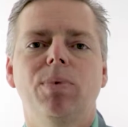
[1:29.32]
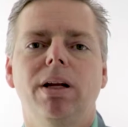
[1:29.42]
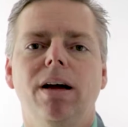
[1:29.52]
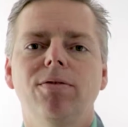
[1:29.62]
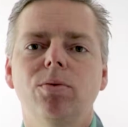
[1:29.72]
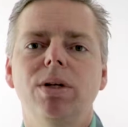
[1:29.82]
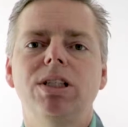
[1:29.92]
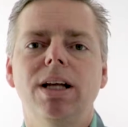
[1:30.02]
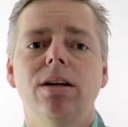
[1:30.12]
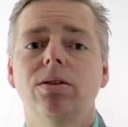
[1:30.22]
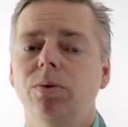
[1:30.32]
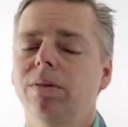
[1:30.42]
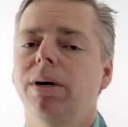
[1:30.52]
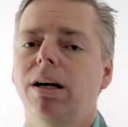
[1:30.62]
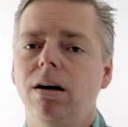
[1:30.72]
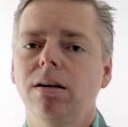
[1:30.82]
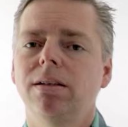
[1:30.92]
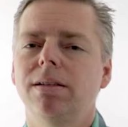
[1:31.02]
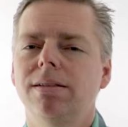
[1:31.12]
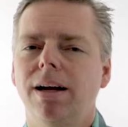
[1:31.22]
And after reaching out to one of my
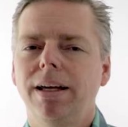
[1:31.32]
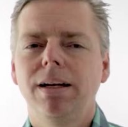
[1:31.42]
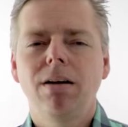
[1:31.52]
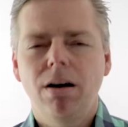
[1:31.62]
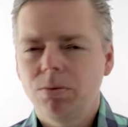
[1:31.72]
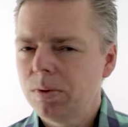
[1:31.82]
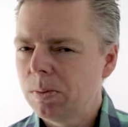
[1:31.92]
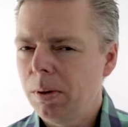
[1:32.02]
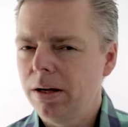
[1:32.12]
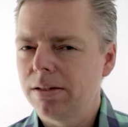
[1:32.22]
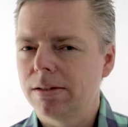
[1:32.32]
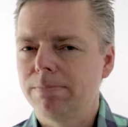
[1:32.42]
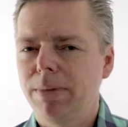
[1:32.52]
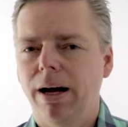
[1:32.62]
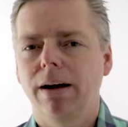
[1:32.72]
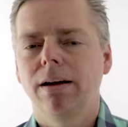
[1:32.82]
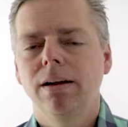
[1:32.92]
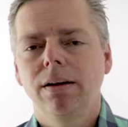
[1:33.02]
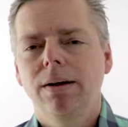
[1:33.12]
colleagues, I get an odd response back.